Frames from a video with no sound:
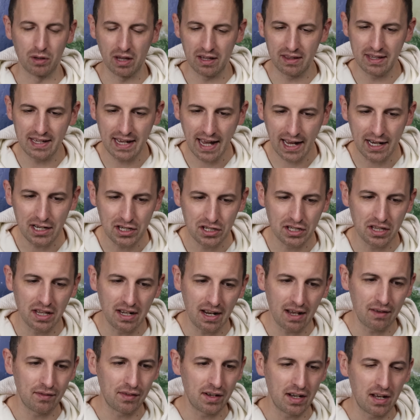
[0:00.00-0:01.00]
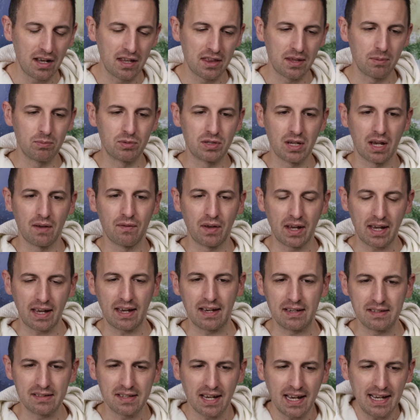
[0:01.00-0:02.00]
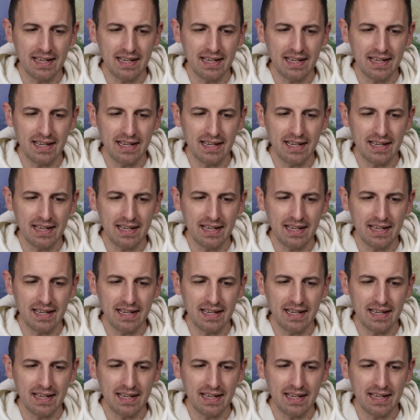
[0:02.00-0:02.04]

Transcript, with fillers: that the age that Level Earth Observer is,